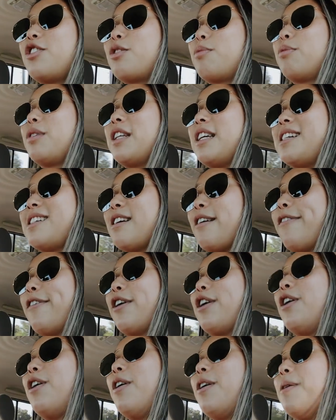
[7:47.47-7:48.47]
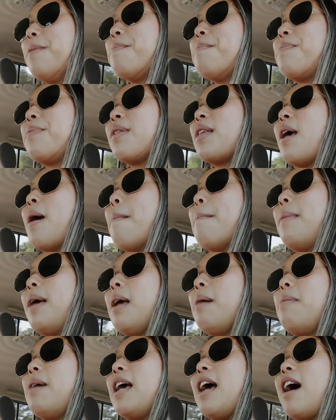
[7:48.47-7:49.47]
just really difficult.
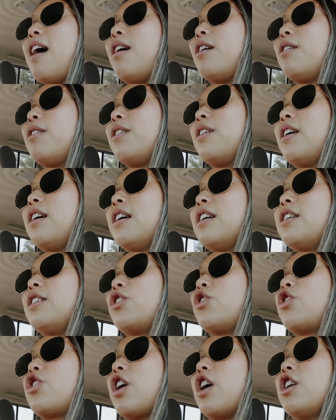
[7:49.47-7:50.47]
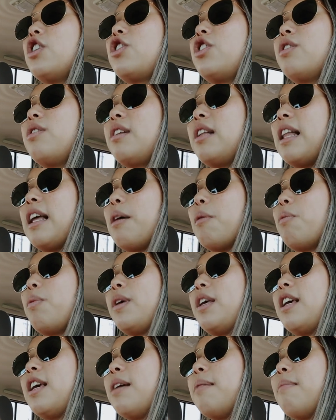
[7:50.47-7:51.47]
Maybe I'll start doing like
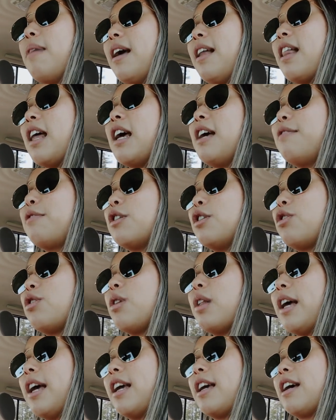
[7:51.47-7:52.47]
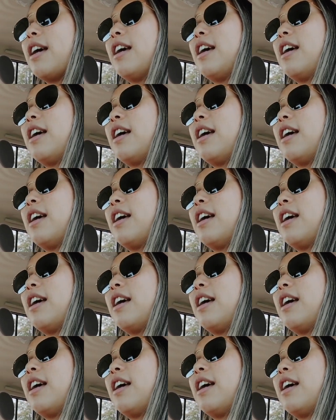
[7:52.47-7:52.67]
weekend my lives. So like